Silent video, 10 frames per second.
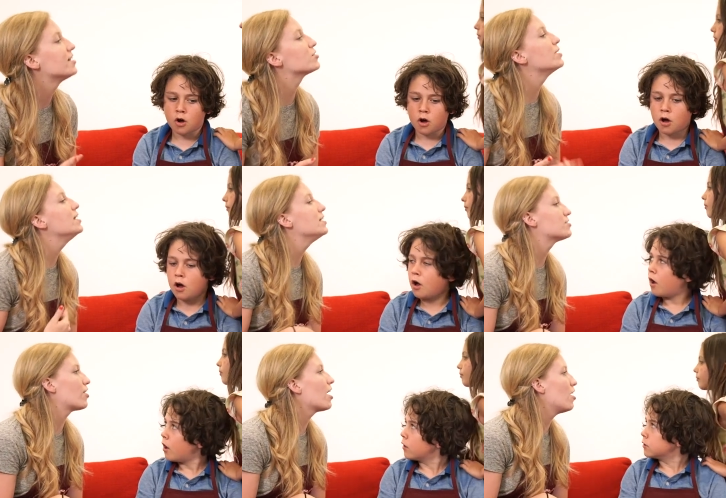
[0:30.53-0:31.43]
Speaker 1: And so he
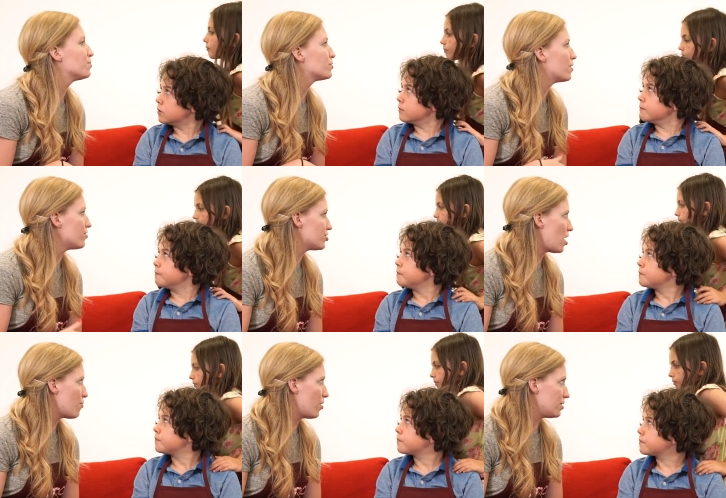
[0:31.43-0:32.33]
needs our help to run the
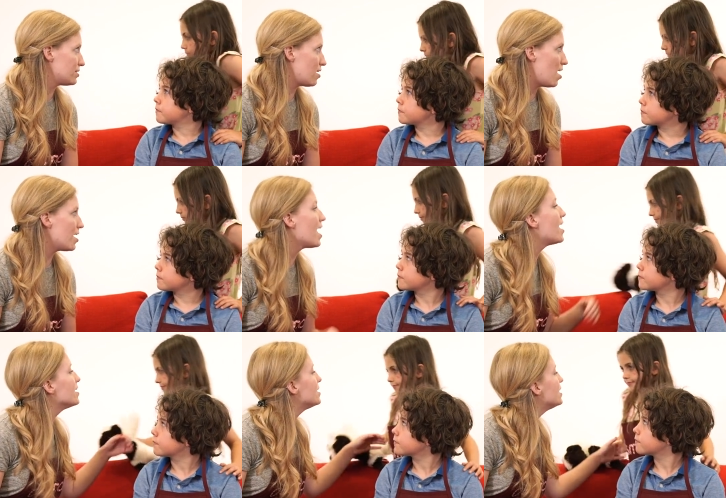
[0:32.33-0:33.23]
shop while he's gone. And